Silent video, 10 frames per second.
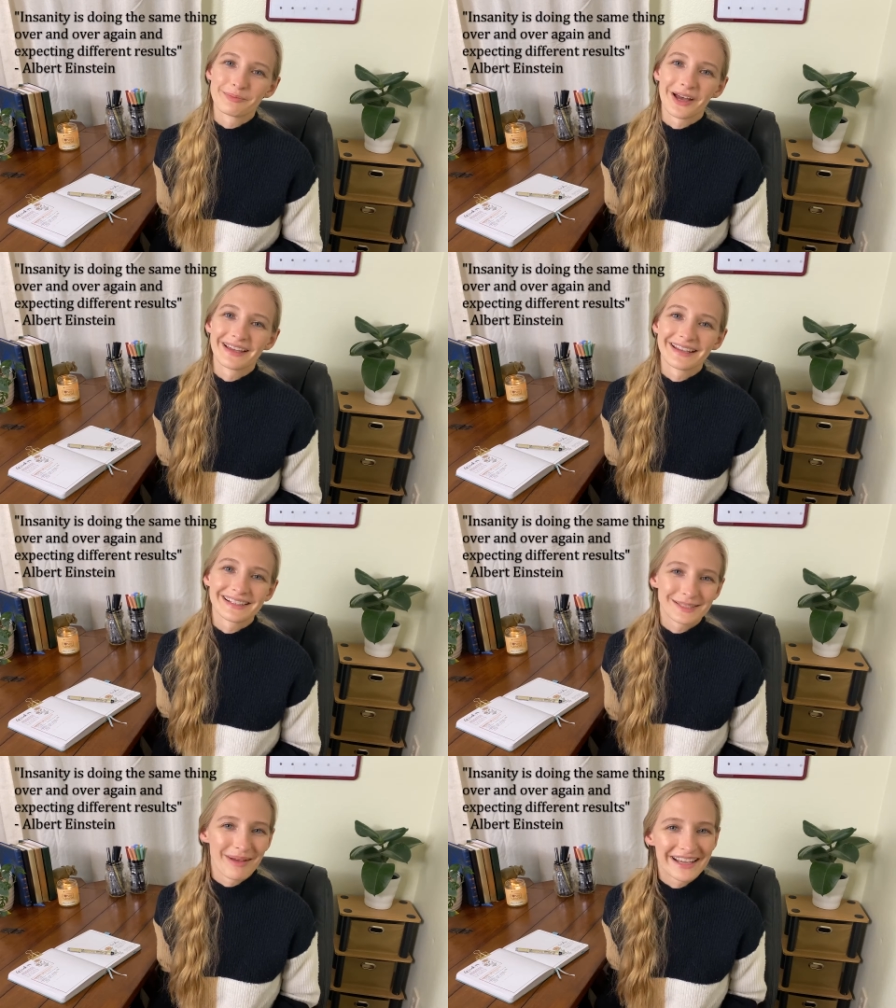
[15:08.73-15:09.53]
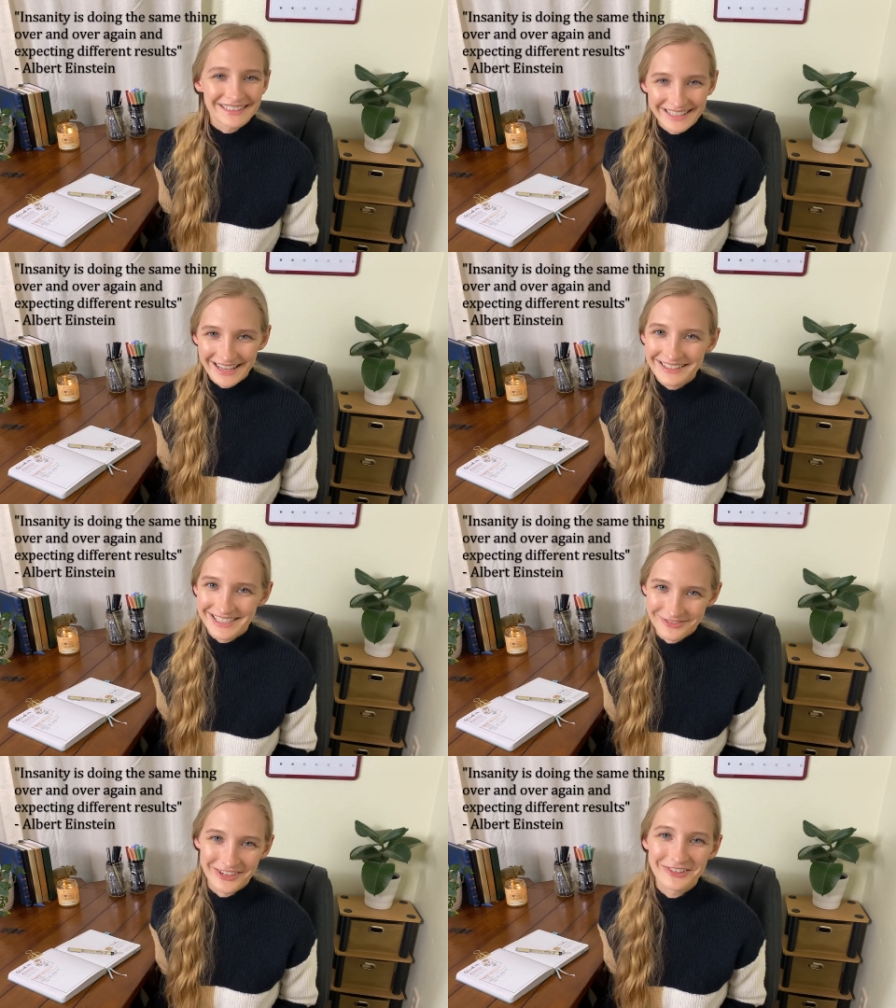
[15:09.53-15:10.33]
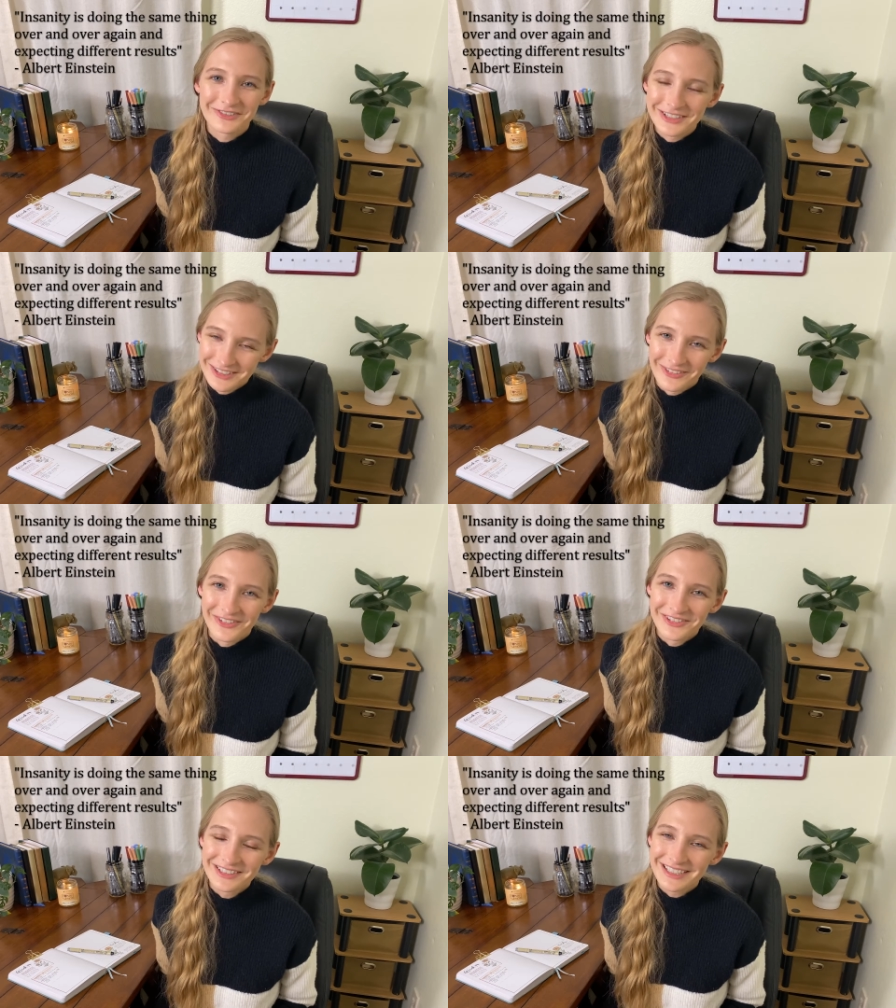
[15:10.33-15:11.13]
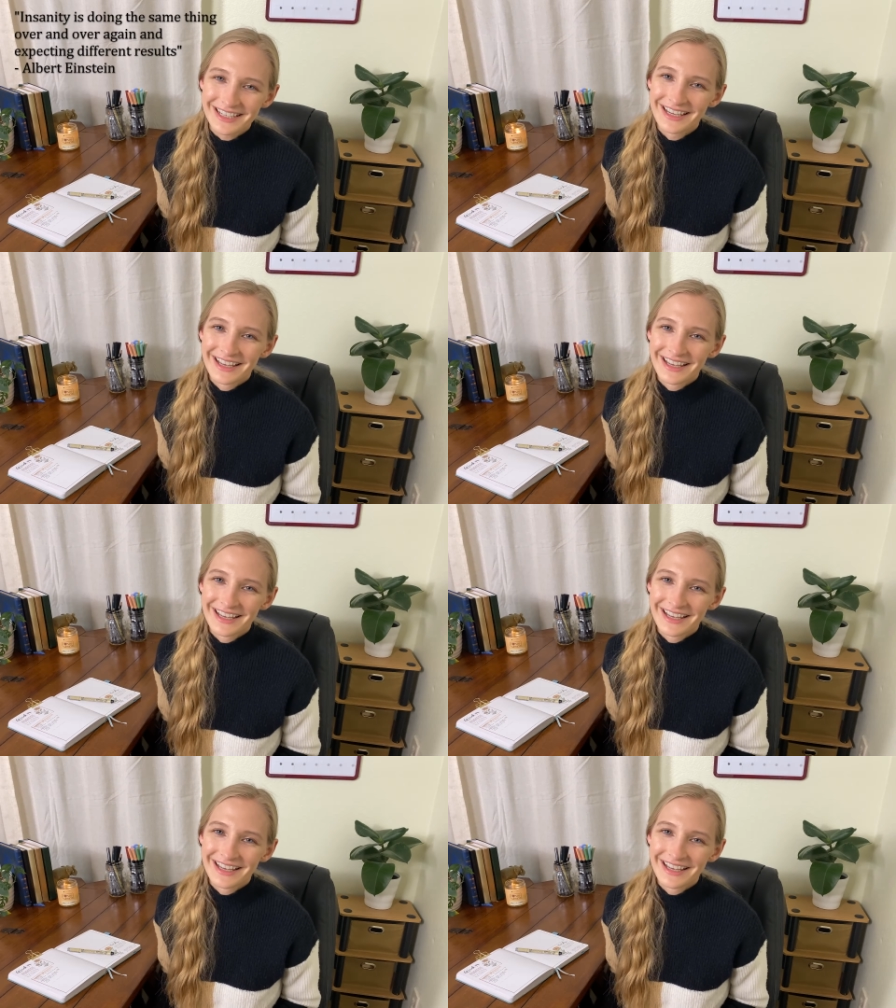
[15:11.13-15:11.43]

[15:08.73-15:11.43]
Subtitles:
but expecting a different result.